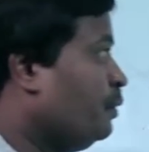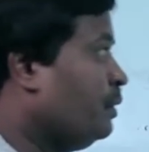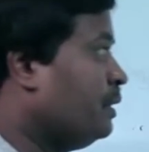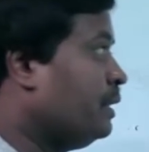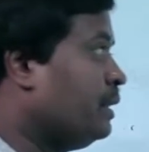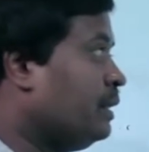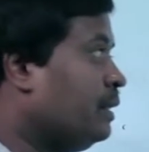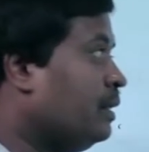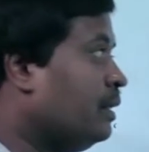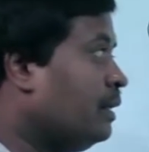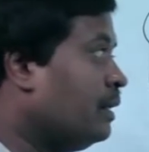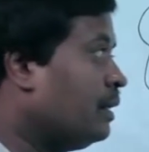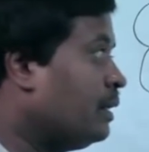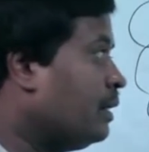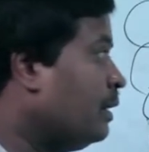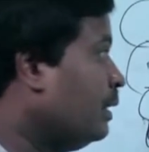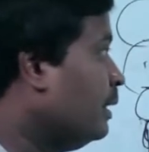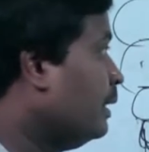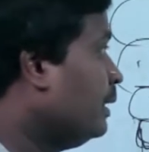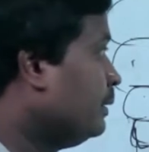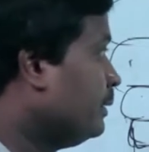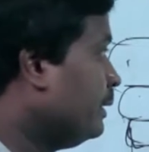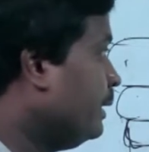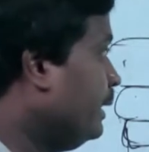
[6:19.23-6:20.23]
There are
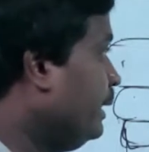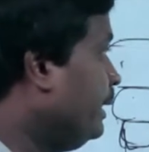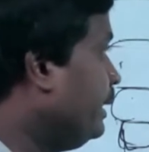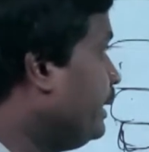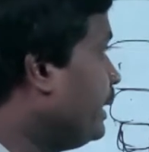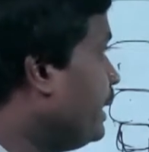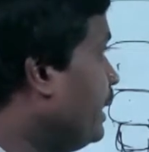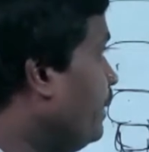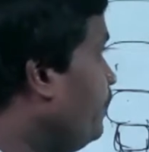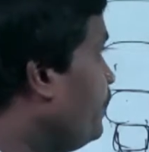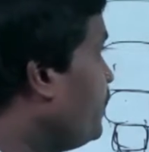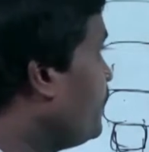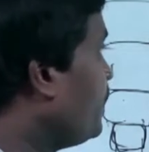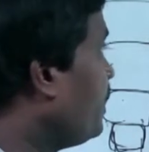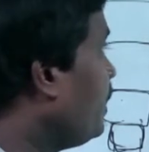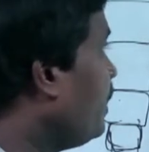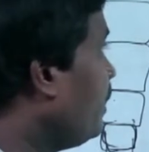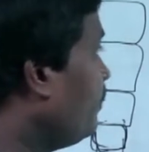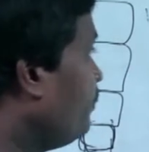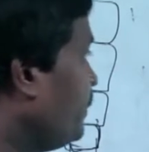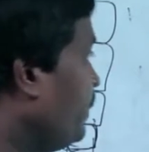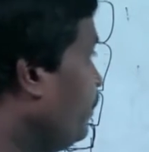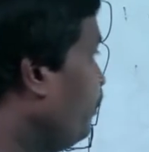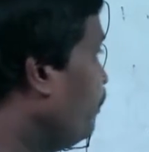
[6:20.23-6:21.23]
three types
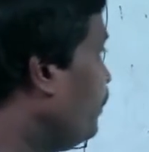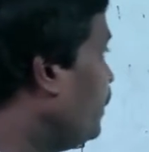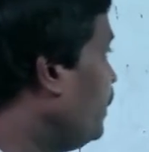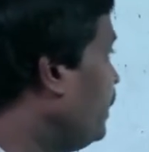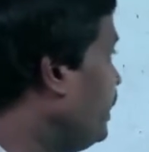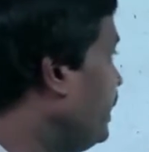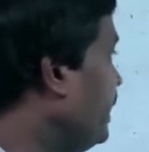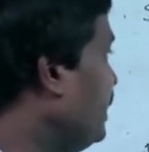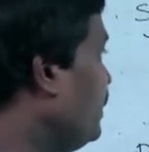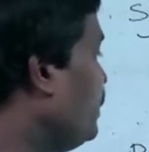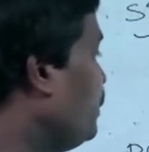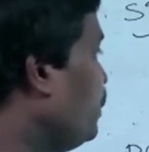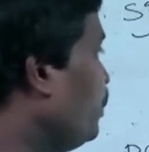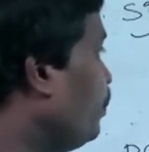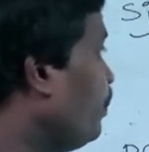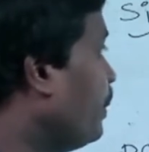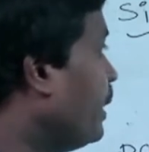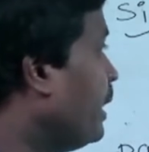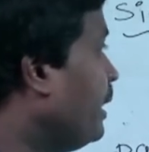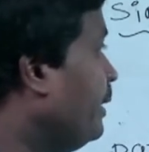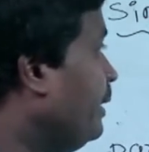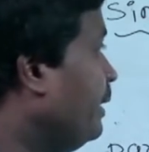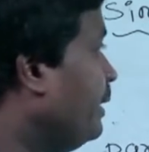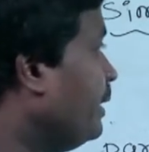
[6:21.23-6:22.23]
of simple tissue:
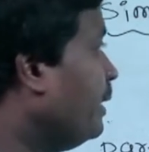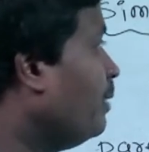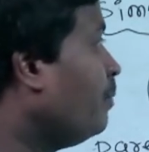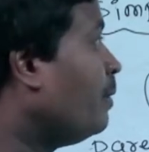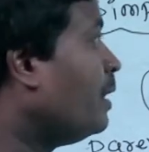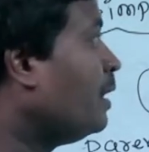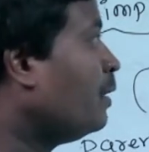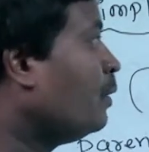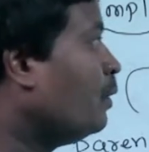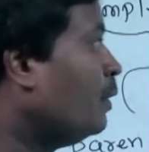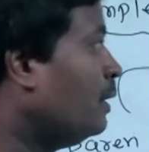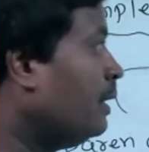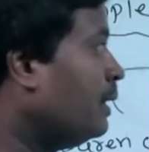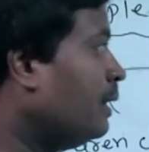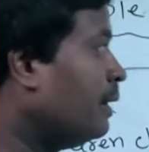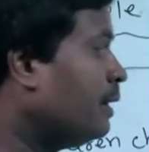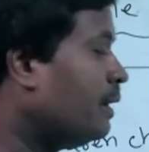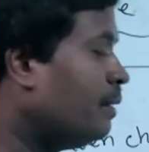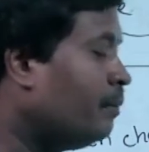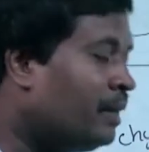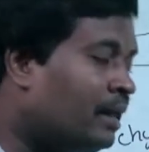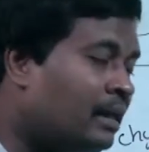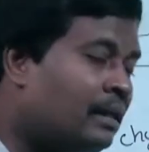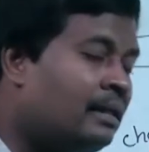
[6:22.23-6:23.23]
parenchyma,
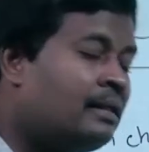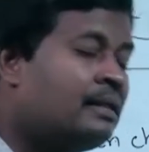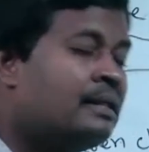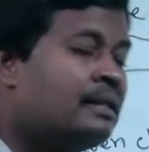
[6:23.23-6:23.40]
collenchyma,